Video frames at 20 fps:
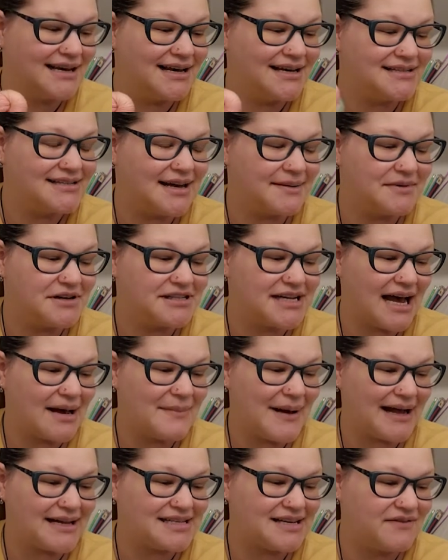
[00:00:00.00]
summertime
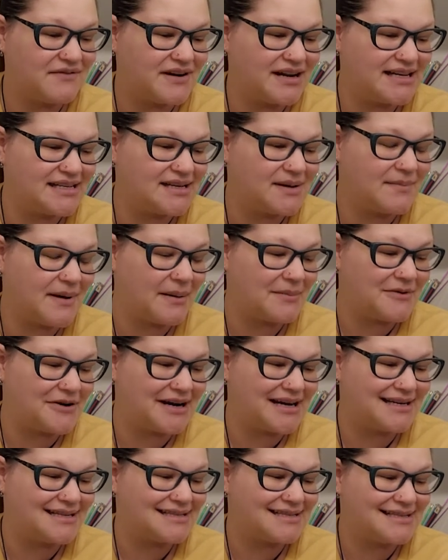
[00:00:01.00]
activities and
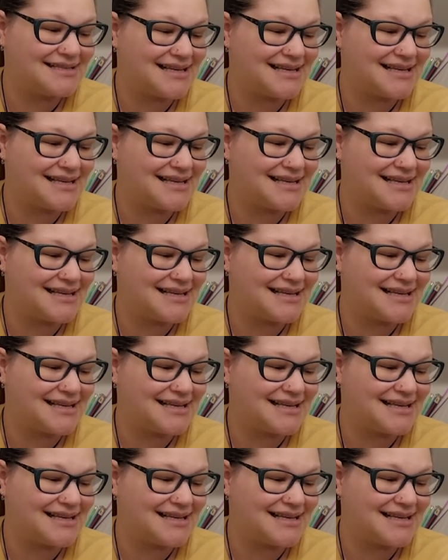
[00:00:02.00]
memories.